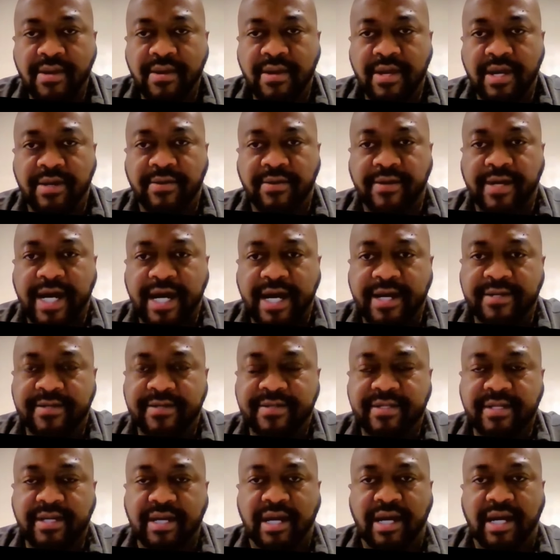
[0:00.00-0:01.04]
Hello
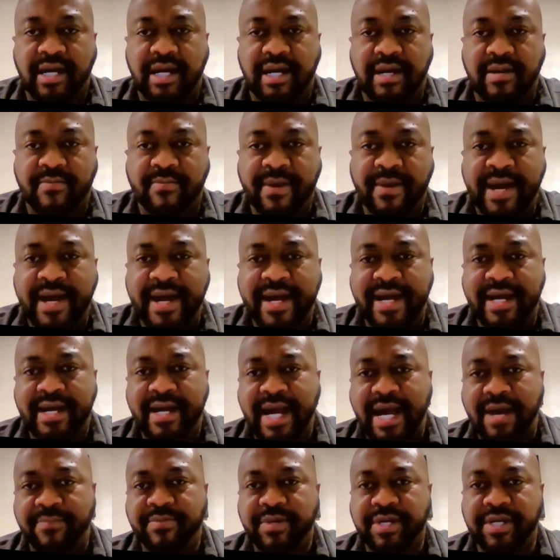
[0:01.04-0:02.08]
guys,
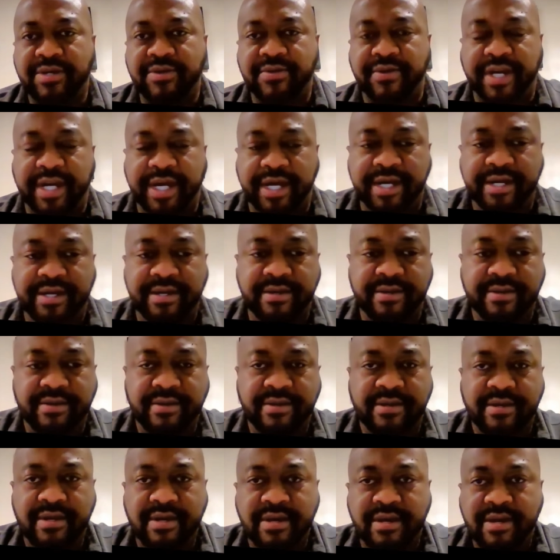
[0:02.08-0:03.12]
Happy New Year,
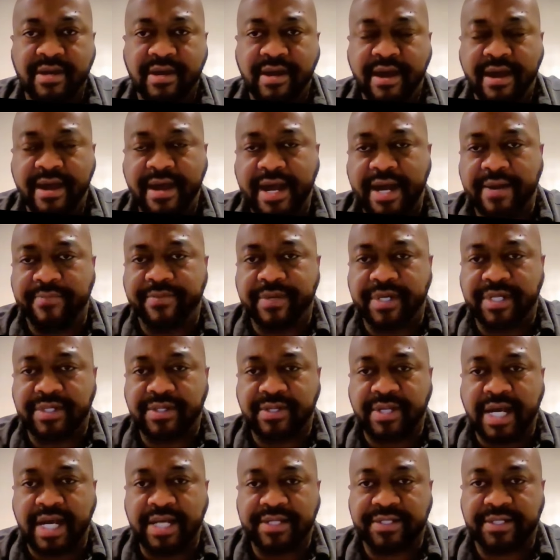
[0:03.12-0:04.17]
Happy
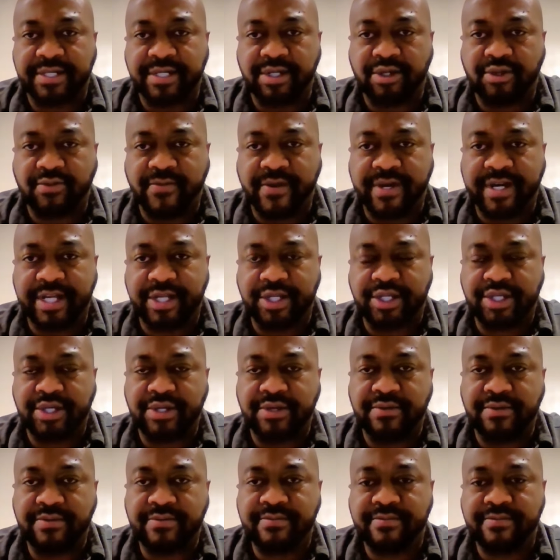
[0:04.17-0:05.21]
2022.